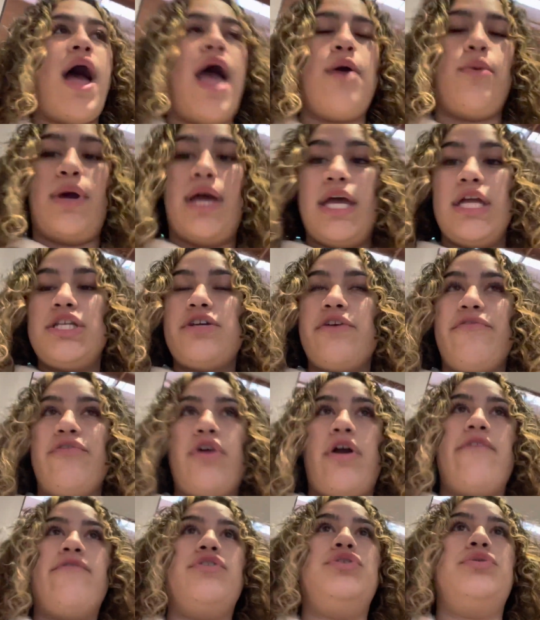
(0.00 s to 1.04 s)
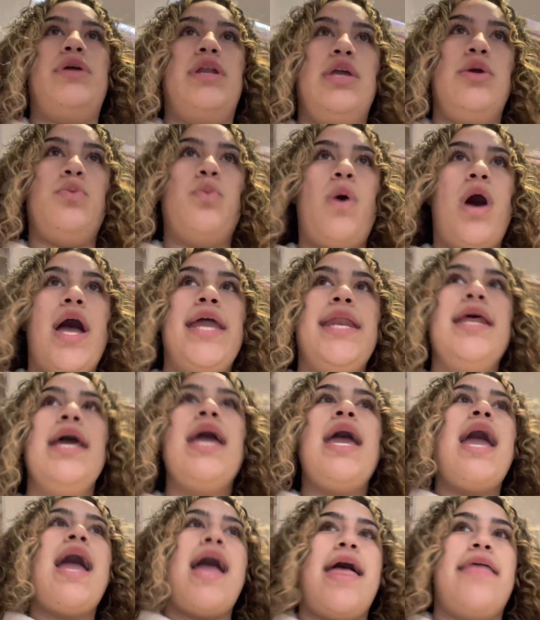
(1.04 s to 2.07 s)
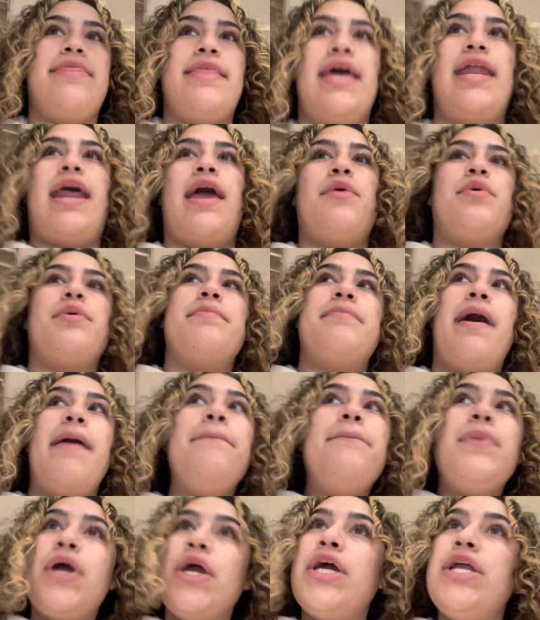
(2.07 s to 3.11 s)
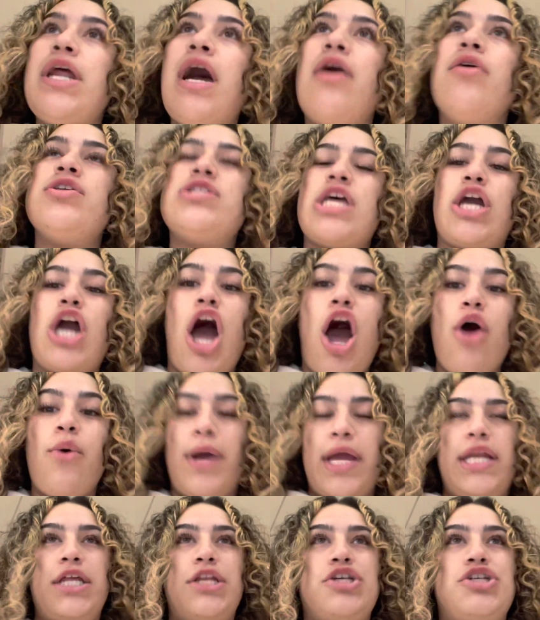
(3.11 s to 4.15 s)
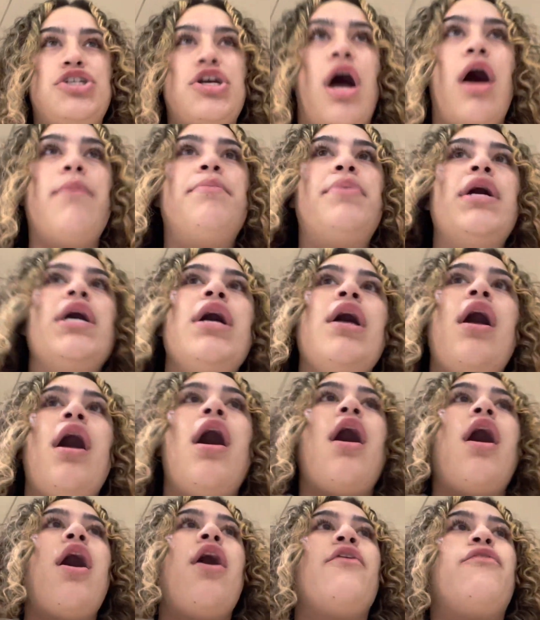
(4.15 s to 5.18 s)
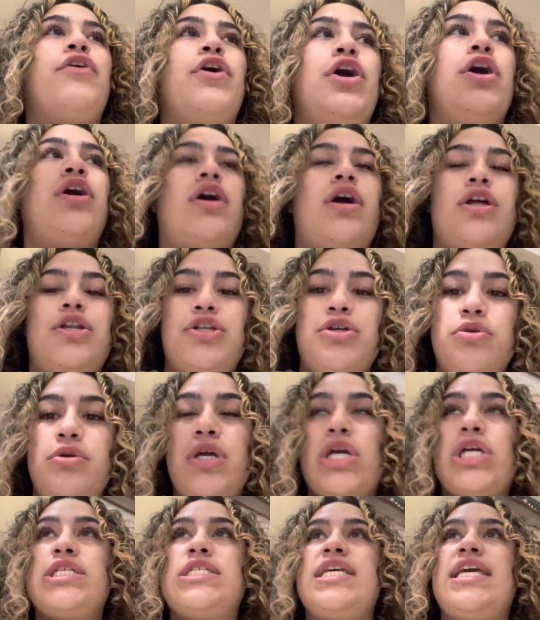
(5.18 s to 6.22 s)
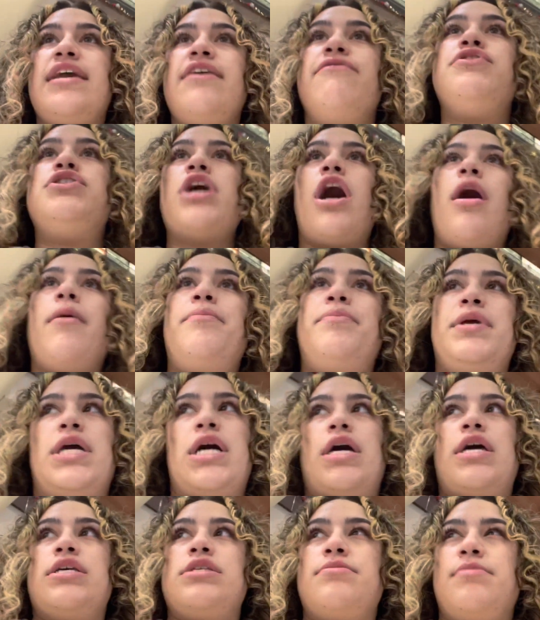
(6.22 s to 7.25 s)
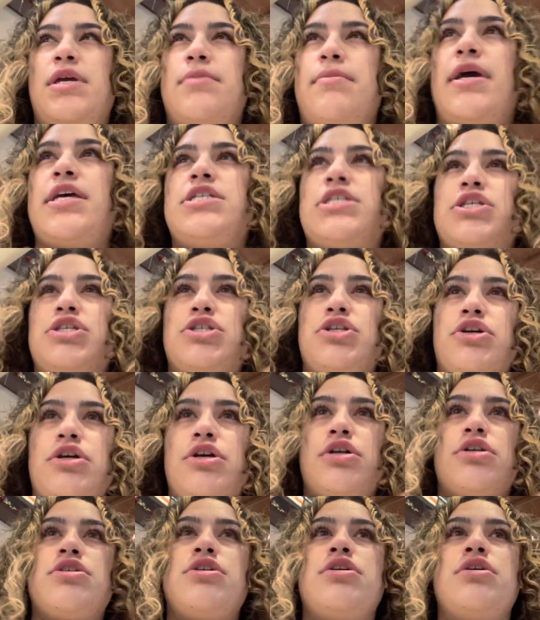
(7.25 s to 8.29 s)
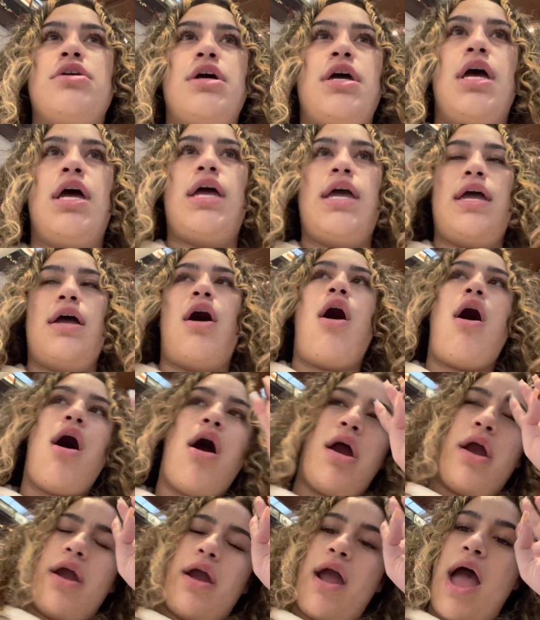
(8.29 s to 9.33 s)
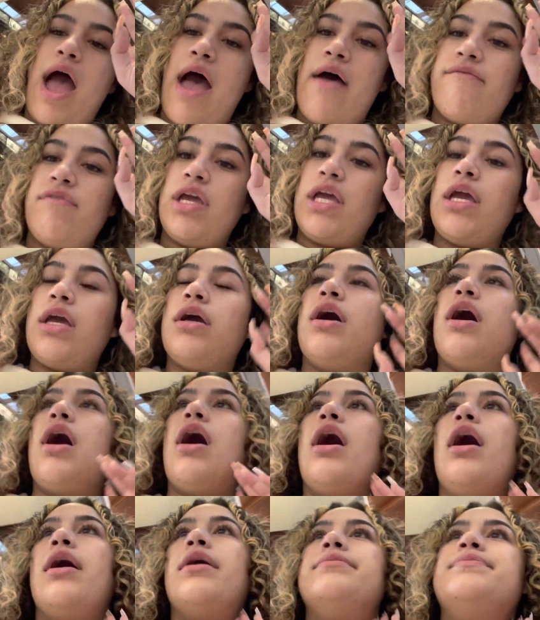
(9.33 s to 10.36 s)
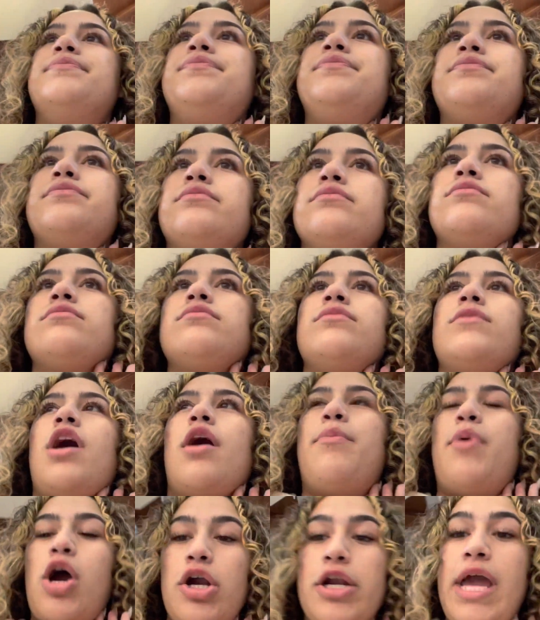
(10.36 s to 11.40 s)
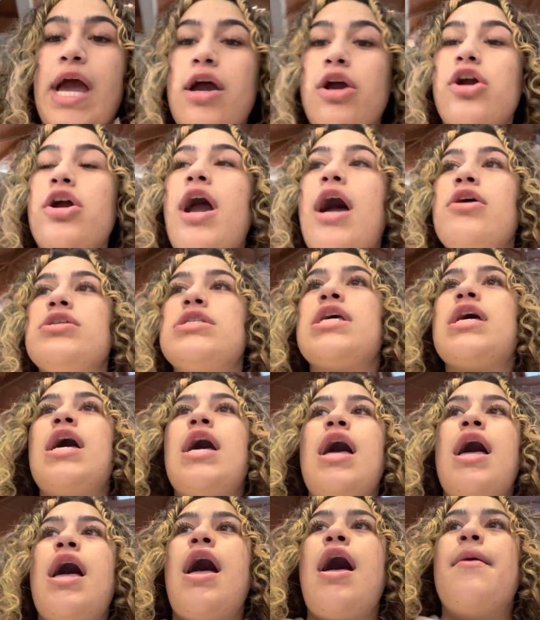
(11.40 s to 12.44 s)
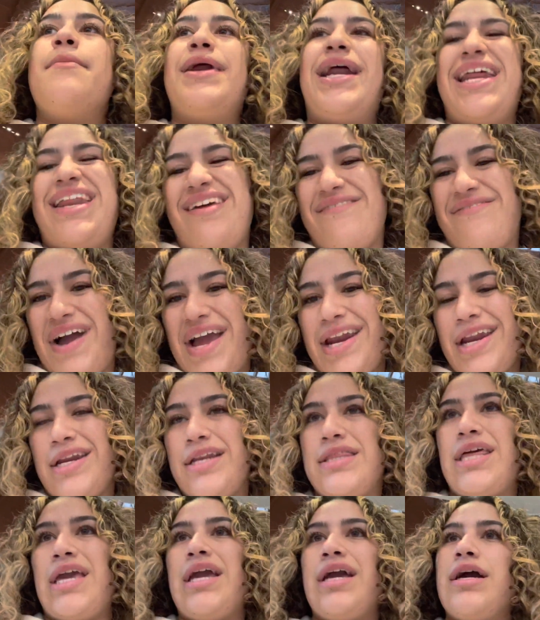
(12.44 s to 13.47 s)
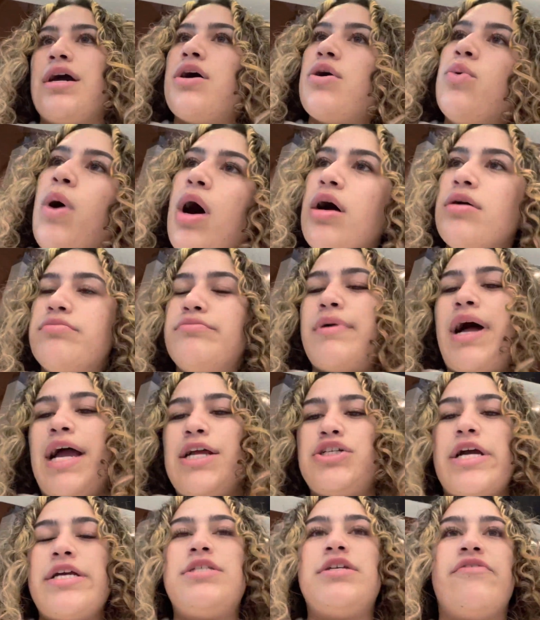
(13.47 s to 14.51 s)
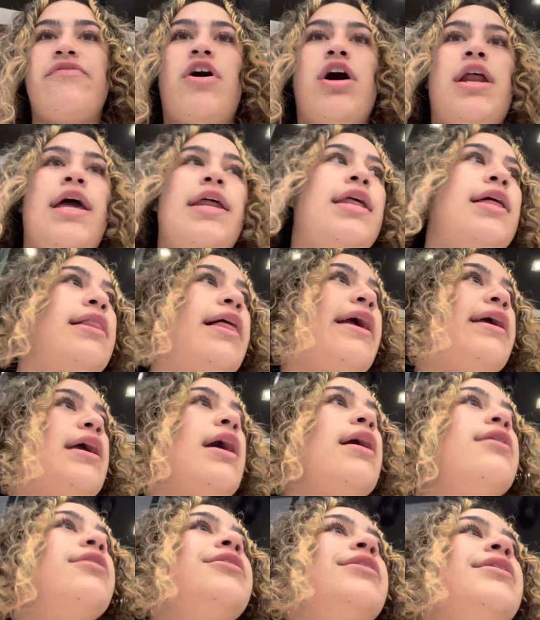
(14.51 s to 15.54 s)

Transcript: I went into Forever 21 and then I remembered, I was like, oh, I need to shop for a New Year's Eve top because me and my sister are having um, a party at her house, but I didn't find anything. Well, I tried stuff on, I didn't like it.